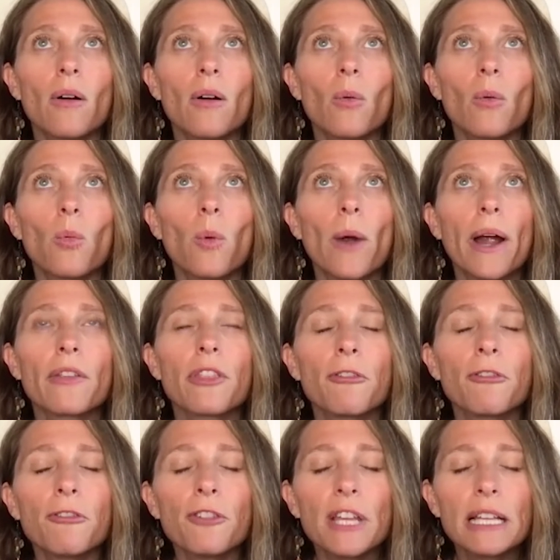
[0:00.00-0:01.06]
where the
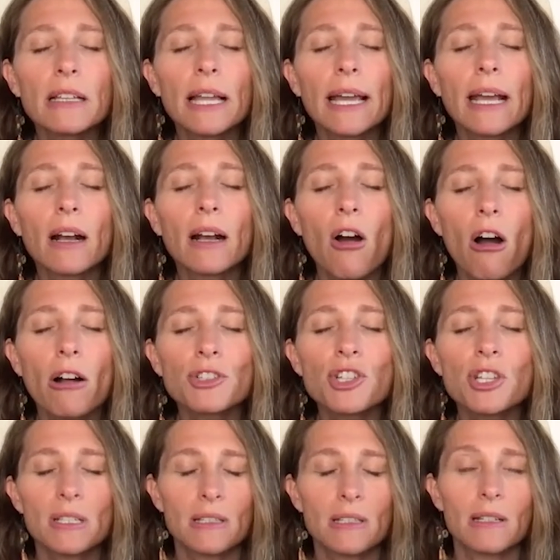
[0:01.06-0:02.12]
feeling
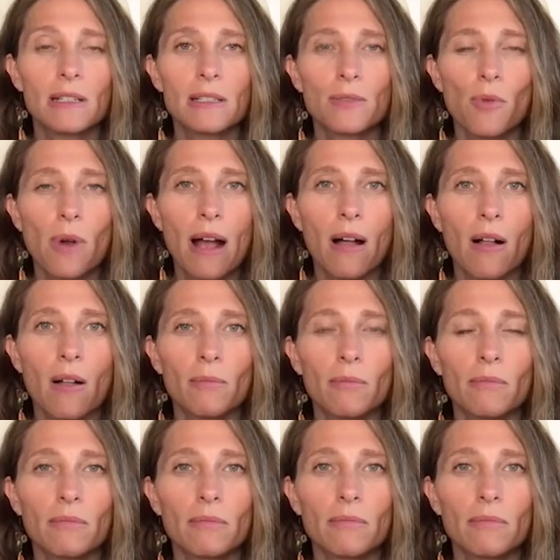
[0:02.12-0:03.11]
consciousness realm